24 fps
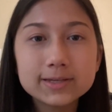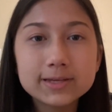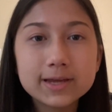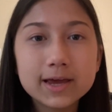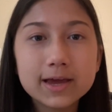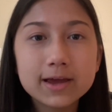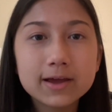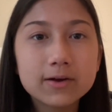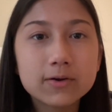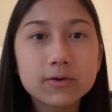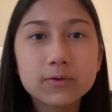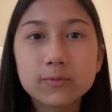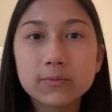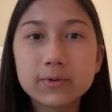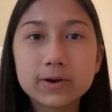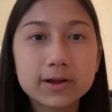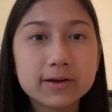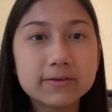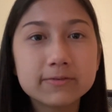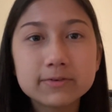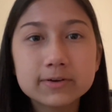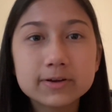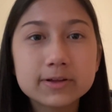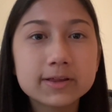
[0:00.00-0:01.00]
day or
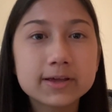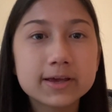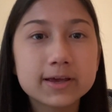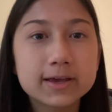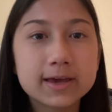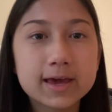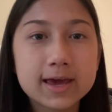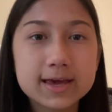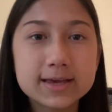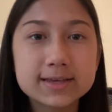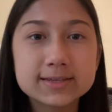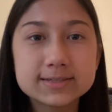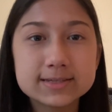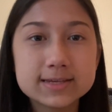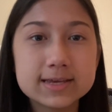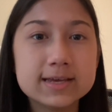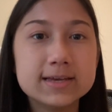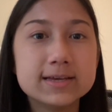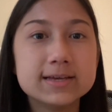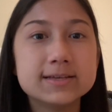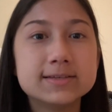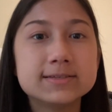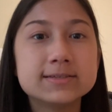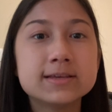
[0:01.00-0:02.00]
whatever the case
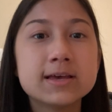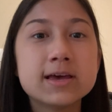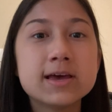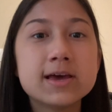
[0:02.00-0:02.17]
is,